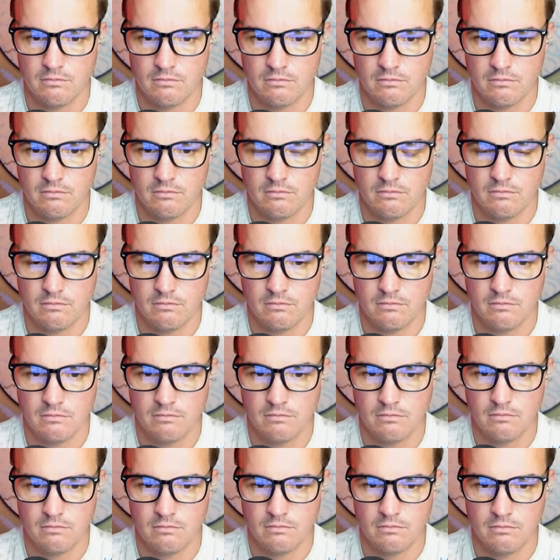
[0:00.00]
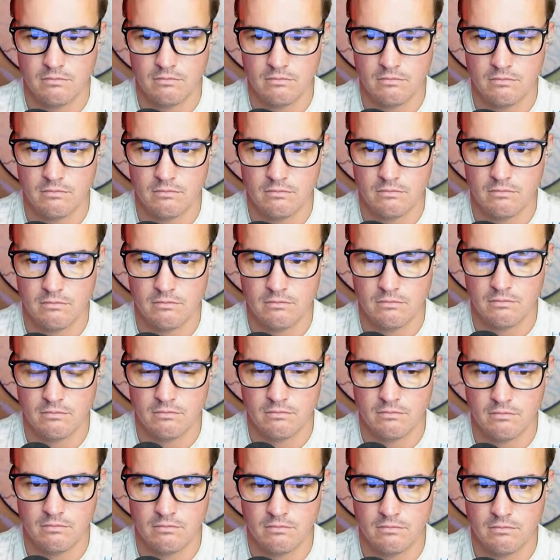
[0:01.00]

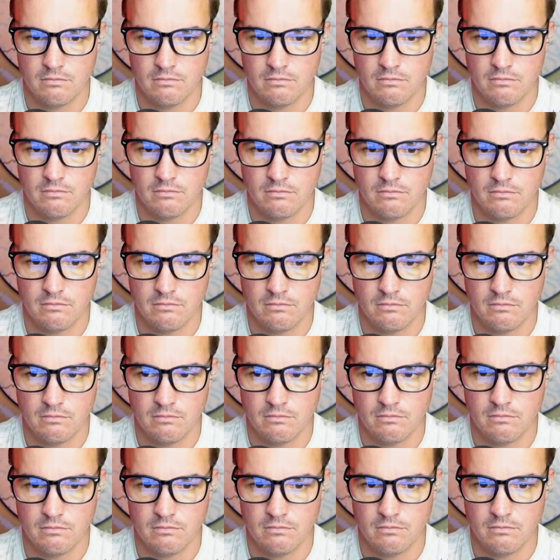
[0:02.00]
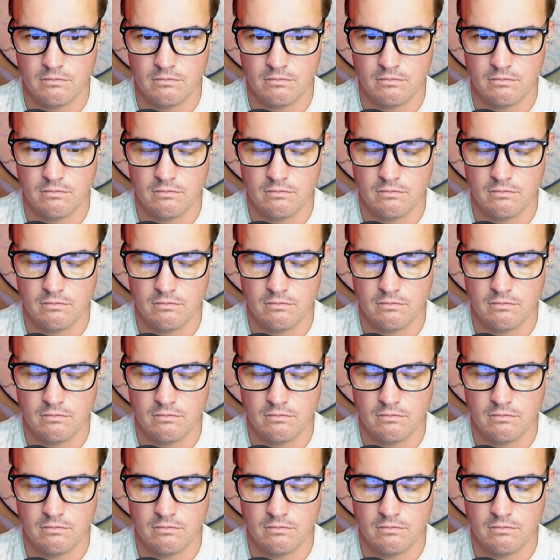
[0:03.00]
No words are spoken by the person on screen.